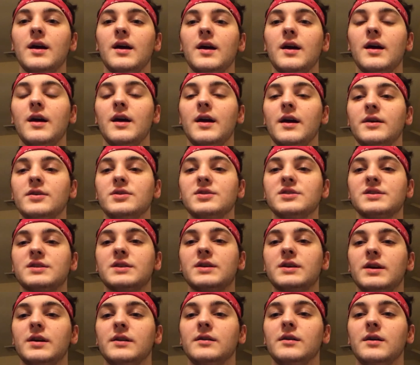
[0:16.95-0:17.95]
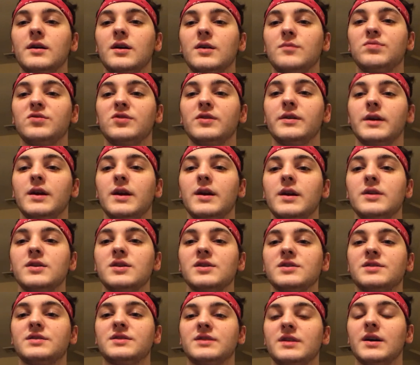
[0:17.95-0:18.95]
Hey, just complete,
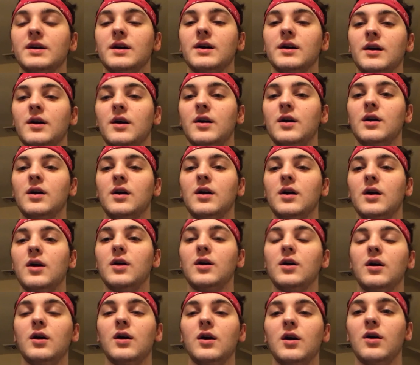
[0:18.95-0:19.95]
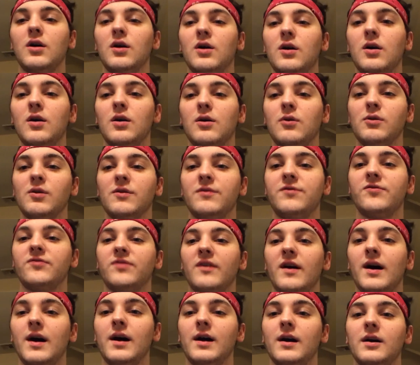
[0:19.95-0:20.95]
just done uh, with
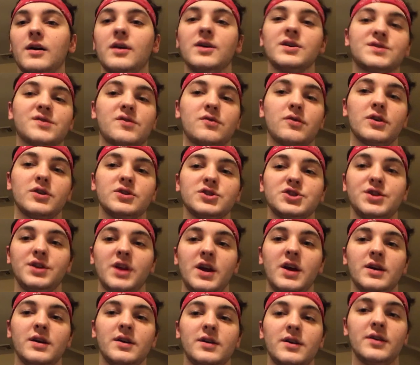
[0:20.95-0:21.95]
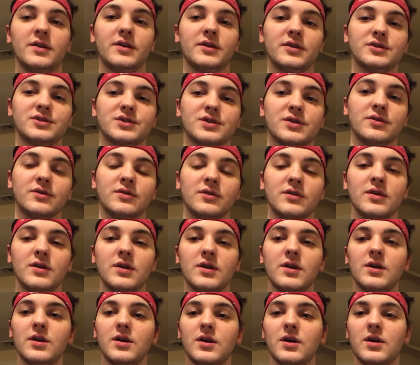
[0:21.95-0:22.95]
was uh, software engineering school.
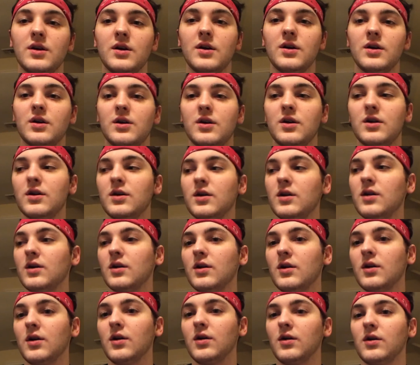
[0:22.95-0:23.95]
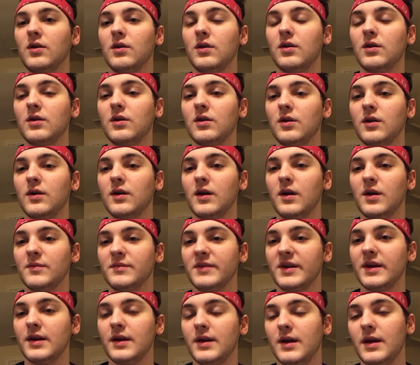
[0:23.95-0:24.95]
Oh, oh, and
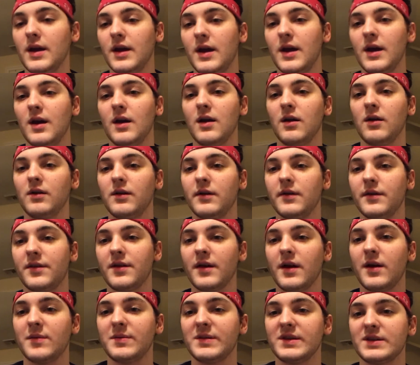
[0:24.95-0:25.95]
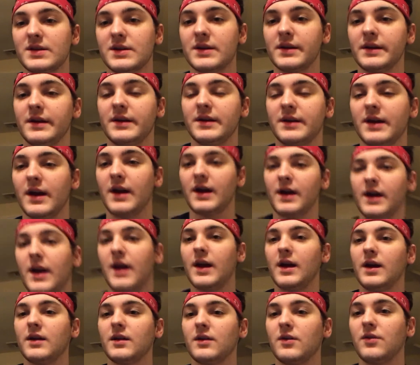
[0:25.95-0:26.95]
bit, and all that basically got
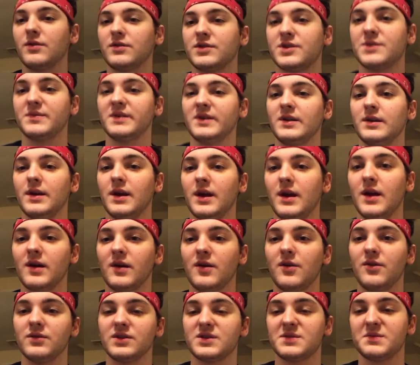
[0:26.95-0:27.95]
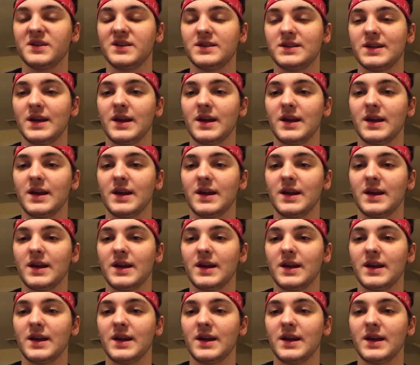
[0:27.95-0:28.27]
going to be, and going to be